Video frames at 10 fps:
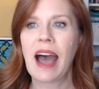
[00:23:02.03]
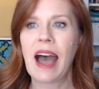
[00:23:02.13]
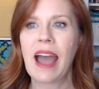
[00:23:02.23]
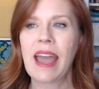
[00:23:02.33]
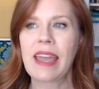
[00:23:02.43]

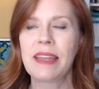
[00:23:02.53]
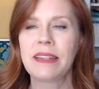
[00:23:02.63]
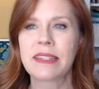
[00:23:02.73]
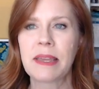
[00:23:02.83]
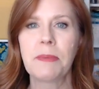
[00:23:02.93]

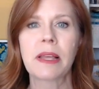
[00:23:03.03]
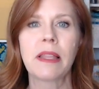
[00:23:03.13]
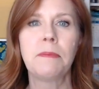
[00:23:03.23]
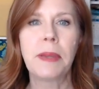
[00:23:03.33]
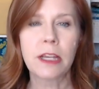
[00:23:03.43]
I
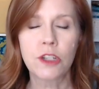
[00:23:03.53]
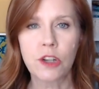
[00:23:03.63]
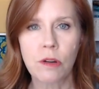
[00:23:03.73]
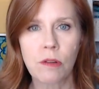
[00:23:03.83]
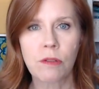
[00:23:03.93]
typically
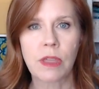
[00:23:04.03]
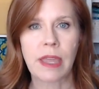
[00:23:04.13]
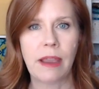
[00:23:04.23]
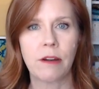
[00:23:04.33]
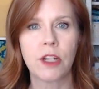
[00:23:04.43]
picture the
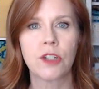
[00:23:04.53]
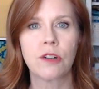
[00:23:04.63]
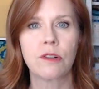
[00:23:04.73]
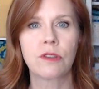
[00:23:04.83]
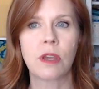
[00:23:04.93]

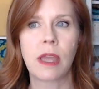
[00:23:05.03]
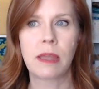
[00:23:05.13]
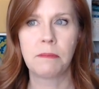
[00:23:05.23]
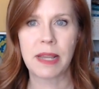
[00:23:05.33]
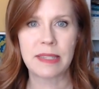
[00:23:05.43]
characters
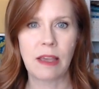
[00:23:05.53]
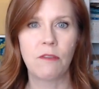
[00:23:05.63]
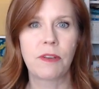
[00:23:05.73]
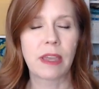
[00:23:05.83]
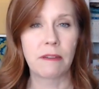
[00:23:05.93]
and
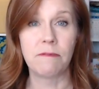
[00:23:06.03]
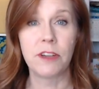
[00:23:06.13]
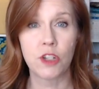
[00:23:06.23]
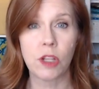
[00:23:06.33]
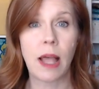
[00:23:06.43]
myself and can
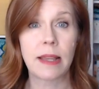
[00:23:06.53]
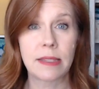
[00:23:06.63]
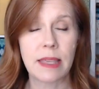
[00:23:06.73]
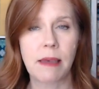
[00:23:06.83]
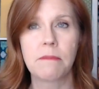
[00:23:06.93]

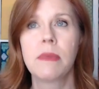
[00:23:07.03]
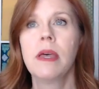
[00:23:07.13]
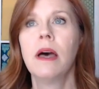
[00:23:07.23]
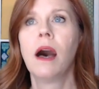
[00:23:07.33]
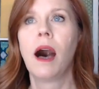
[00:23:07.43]
visualize them
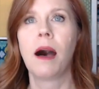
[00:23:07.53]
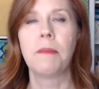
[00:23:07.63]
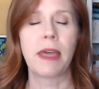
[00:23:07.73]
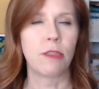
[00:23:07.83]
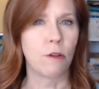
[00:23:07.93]

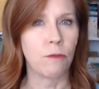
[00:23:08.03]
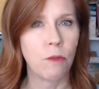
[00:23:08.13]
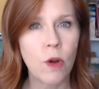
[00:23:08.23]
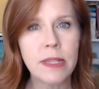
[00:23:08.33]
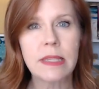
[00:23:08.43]
um, and their
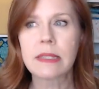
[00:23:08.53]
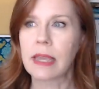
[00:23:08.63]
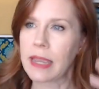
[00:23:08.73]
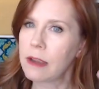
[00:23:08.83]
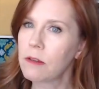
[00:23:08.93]
voices.
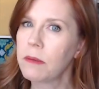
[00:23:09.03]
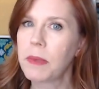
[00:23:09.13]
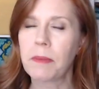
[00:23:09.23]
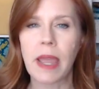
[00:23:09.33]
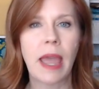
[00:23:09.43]
I hear
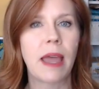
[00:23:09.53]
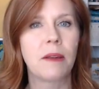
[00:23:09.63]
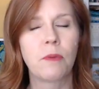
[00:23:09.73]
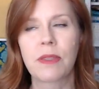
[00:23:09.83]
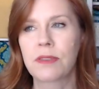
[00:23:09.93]
them in my
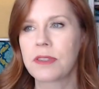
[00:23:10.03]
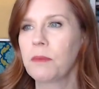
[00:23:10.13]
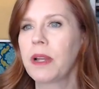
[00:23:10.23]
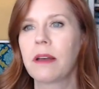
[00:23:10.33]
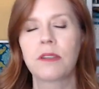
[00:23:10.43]
head. With
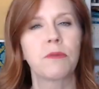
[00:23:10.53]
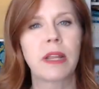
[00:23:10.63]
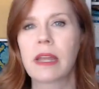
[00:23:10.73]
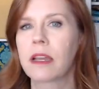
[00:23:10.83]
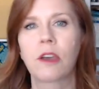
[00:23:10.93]
someone else
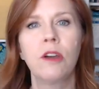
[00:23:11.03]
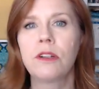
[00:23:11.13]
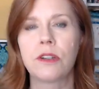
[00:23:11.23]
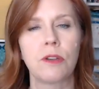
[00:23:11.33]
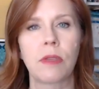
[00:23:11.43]
reading it, I
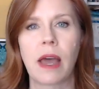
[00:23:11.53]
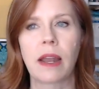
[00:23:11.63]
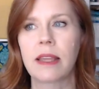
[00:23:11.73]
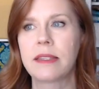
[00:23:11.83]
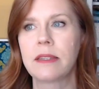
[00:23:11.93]
couldn't do
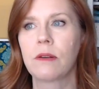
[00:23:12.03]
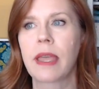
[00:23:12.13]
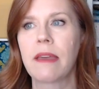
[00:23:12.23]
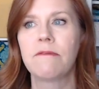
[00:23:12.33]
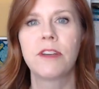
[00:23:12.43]
that. I still
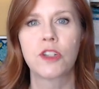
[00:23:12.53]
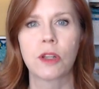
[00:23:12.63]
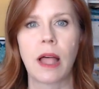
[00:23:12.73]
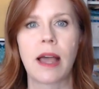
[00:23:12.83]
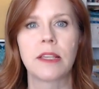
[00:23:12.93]
can't
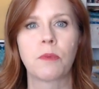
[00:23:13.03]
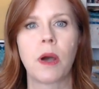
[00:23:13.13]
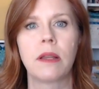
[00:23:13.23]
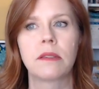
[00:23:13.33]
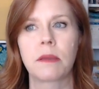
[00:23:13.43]
visualize
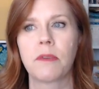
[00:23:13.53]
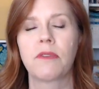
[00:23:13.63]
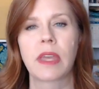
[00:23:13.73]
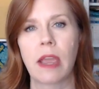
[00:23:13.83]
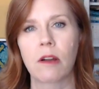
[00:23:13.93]
what some
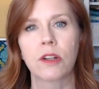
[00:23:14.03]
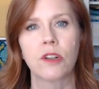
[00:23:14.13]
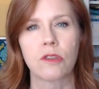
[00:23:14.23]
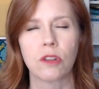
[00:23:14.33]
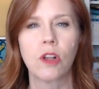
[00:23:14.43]
of the
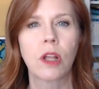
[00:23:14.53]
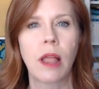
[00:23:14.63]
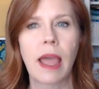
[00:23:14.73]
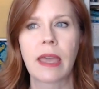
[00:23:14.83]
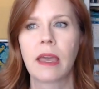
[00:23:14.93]
characters look
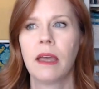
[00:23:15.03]
like.